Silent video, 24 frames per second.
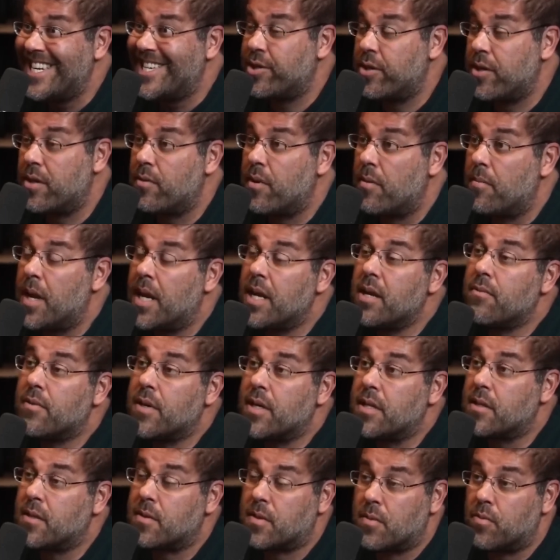So there were many
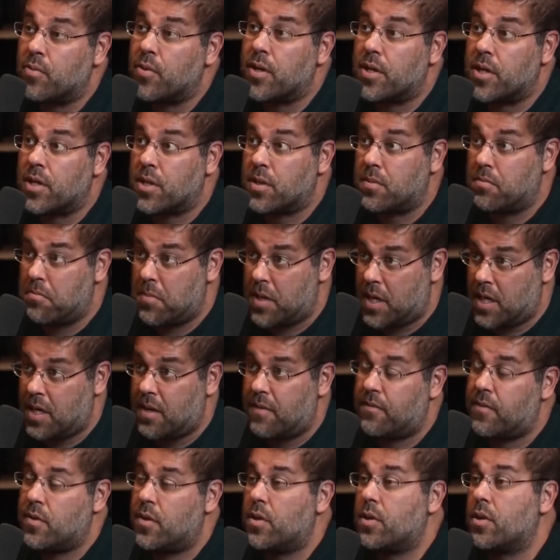reasons the British might
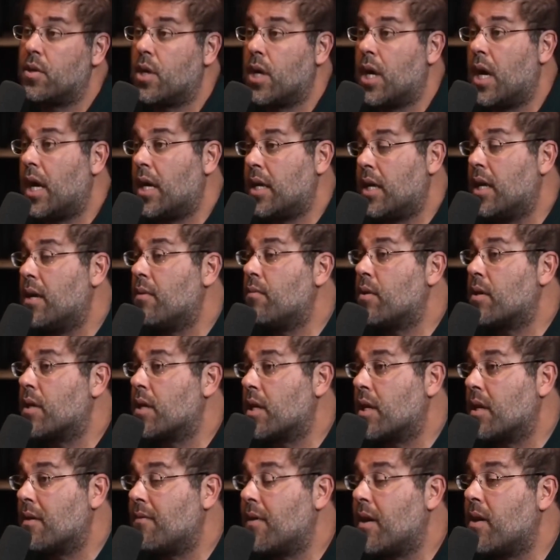have gone in with the
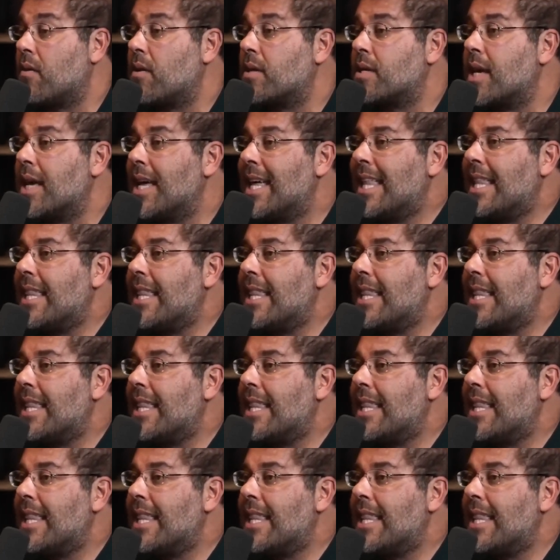Confederates.